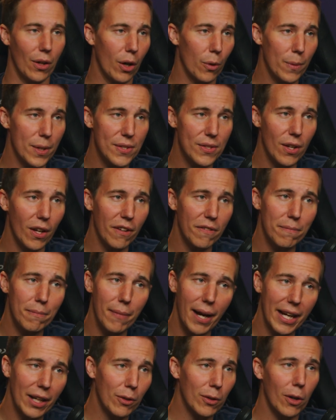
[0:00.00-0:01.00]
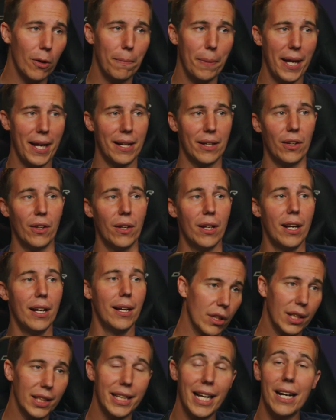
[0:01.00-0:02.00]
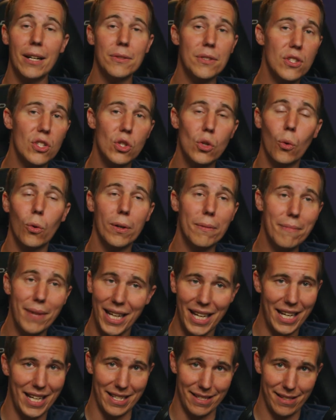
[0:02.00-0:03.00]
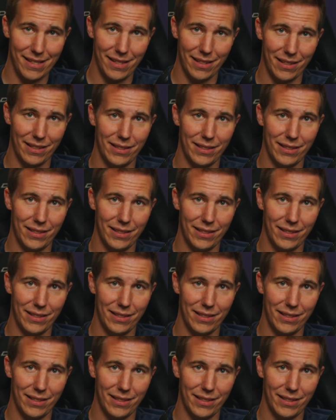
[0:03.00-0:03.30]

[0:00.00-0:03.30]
a Resolve Micro panel, Cloud Store Minis,